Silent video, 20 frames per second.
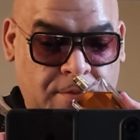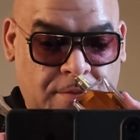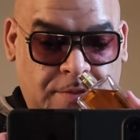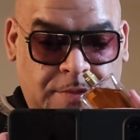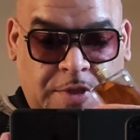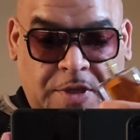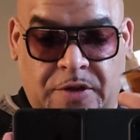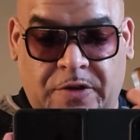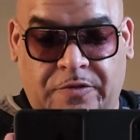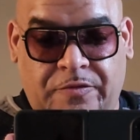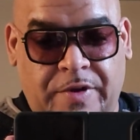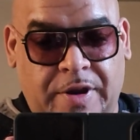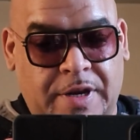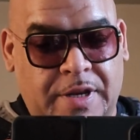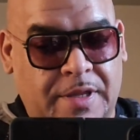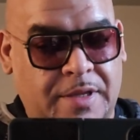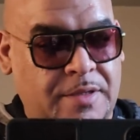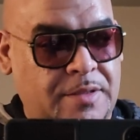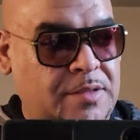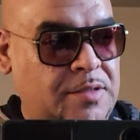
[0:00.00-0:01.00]
The
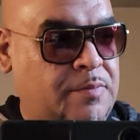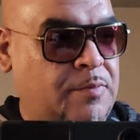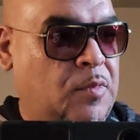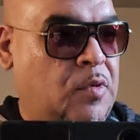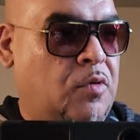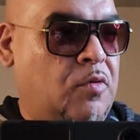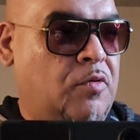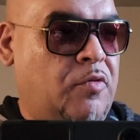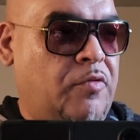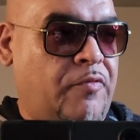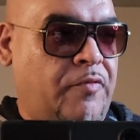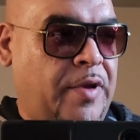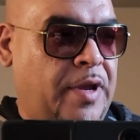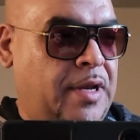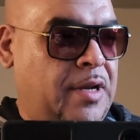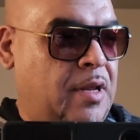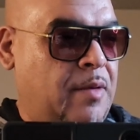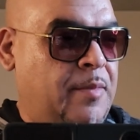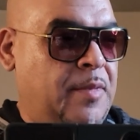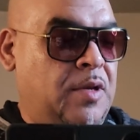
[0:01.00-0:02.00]
ingredients smell
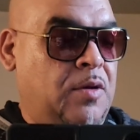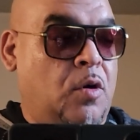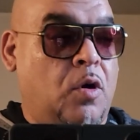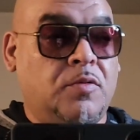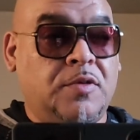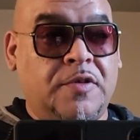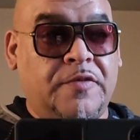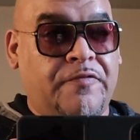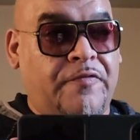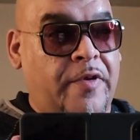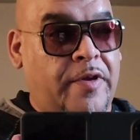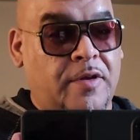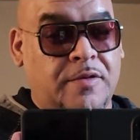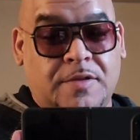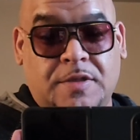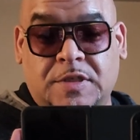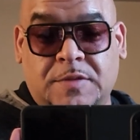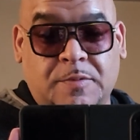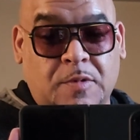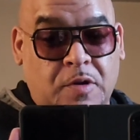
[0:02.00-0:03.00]
great. I mean, all these
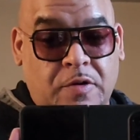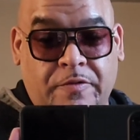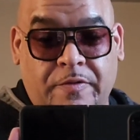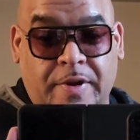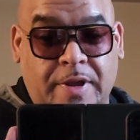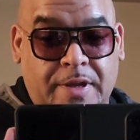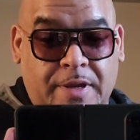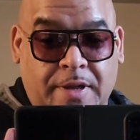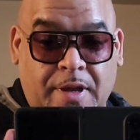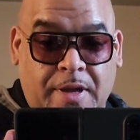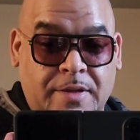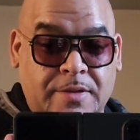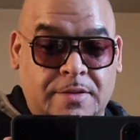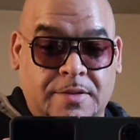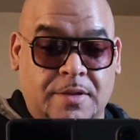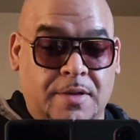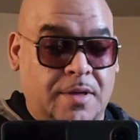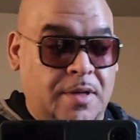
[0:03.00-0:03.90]
fragrances smell great, guys.